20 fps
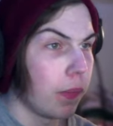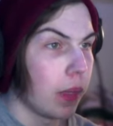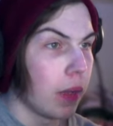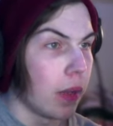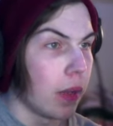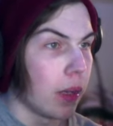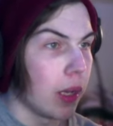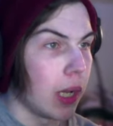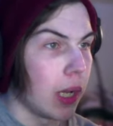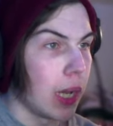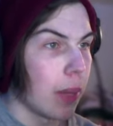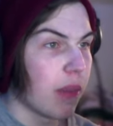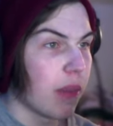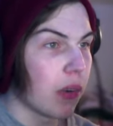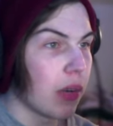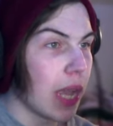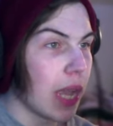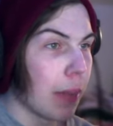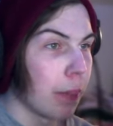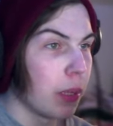I'm
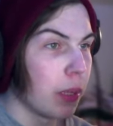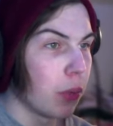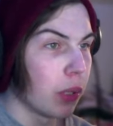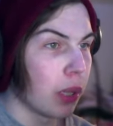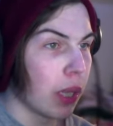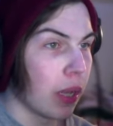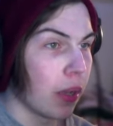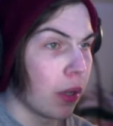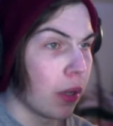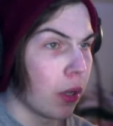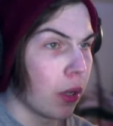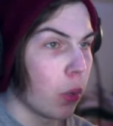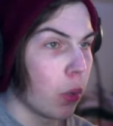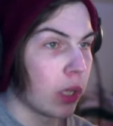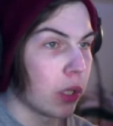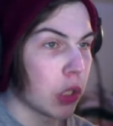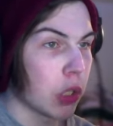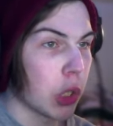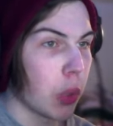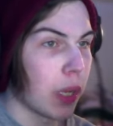very happy with where
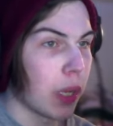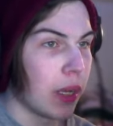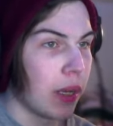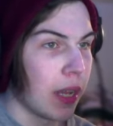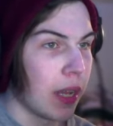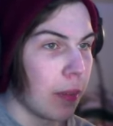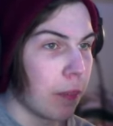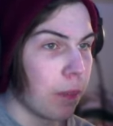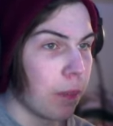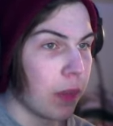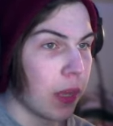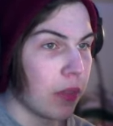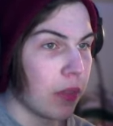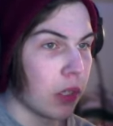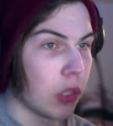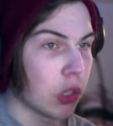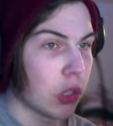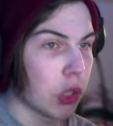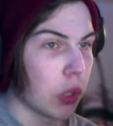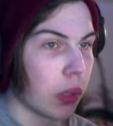the show ended up. I
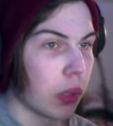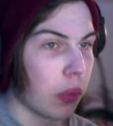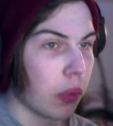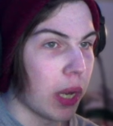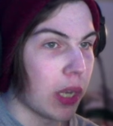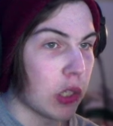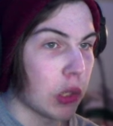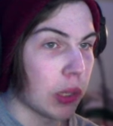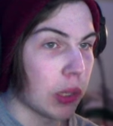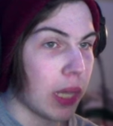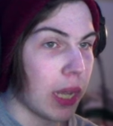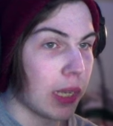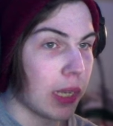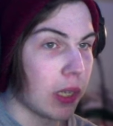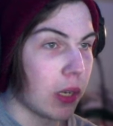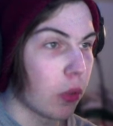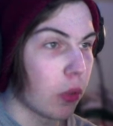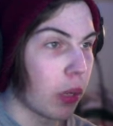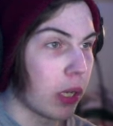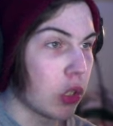think showrunner Angela Kang
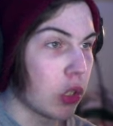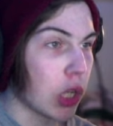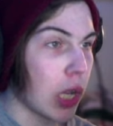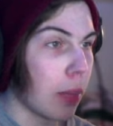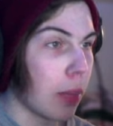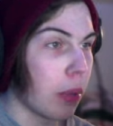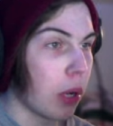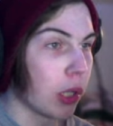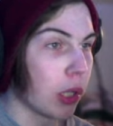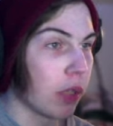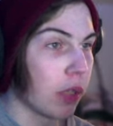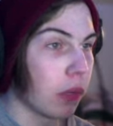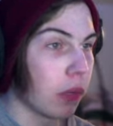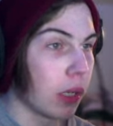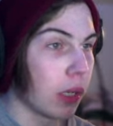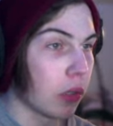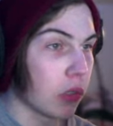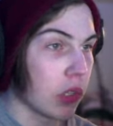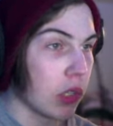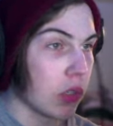did a great job on the
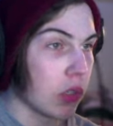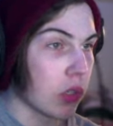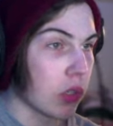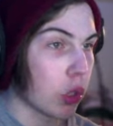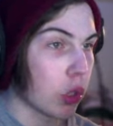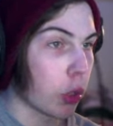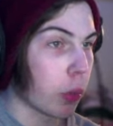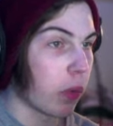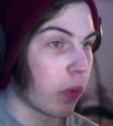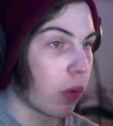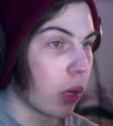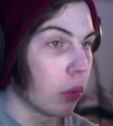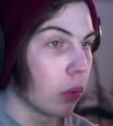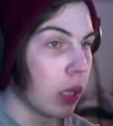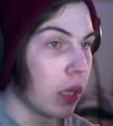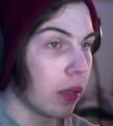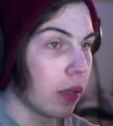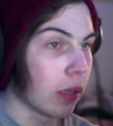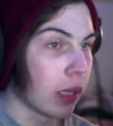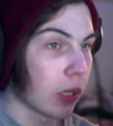final seasons, Kirkman wrote
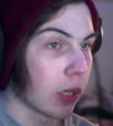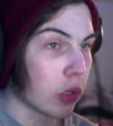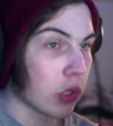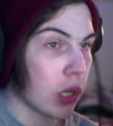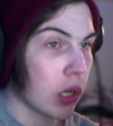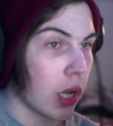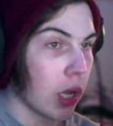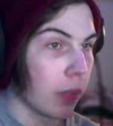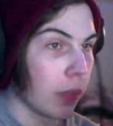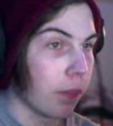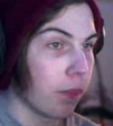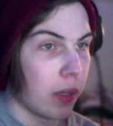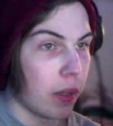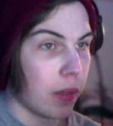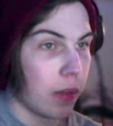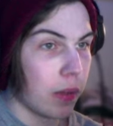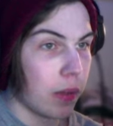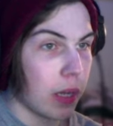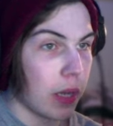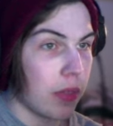in the letters column.
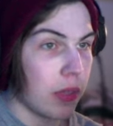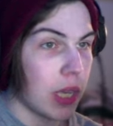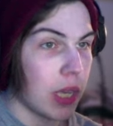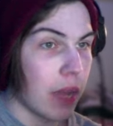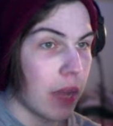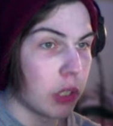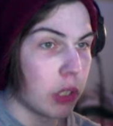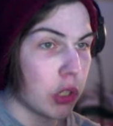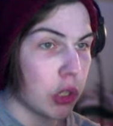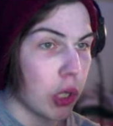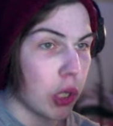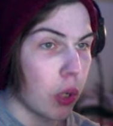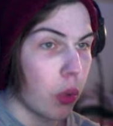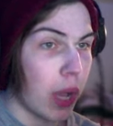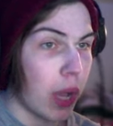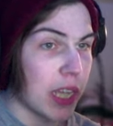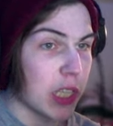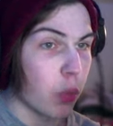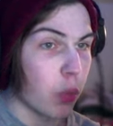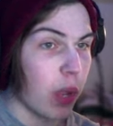I think every show
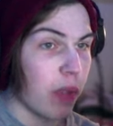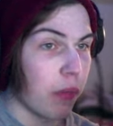has a wave of